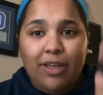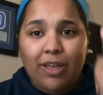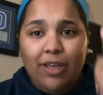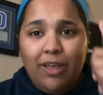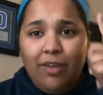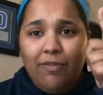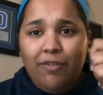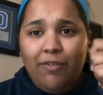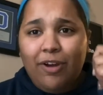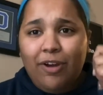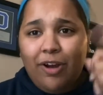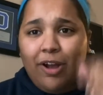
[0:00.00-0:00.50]

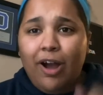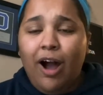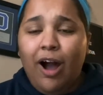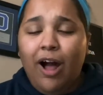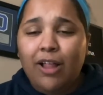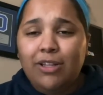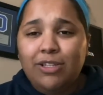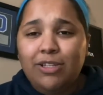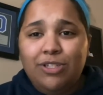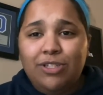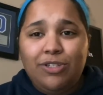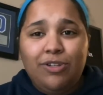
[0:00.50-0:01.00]
if you're a
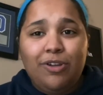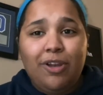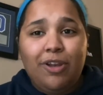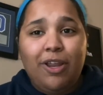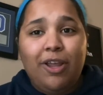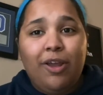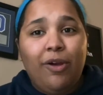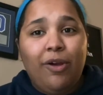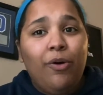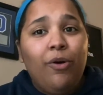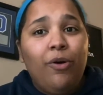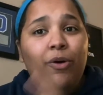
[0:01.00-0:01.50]
college
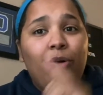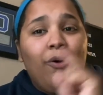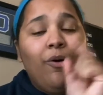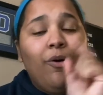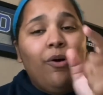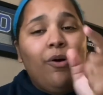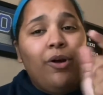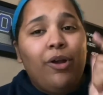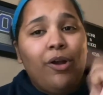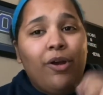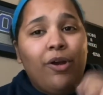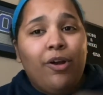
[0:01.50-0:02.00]
student
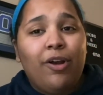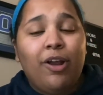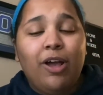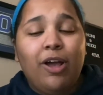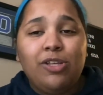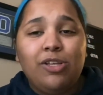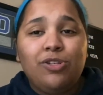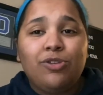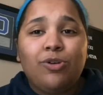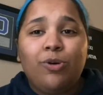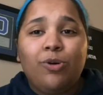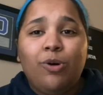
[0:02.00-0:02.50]
or you're in high
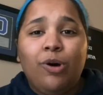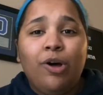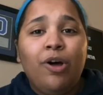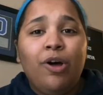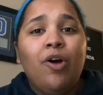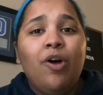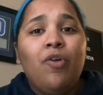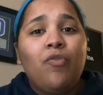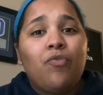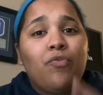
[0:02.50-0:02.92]
school